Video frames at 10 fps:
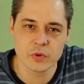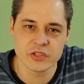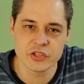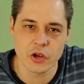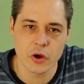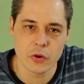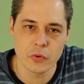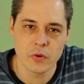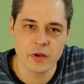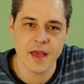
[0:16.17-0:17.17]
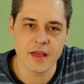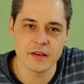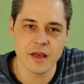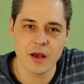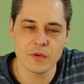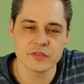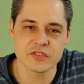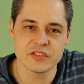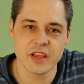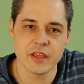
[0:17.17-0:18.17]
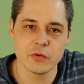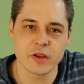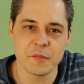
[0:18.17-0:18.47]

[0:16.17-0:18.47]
we show. And I want to say you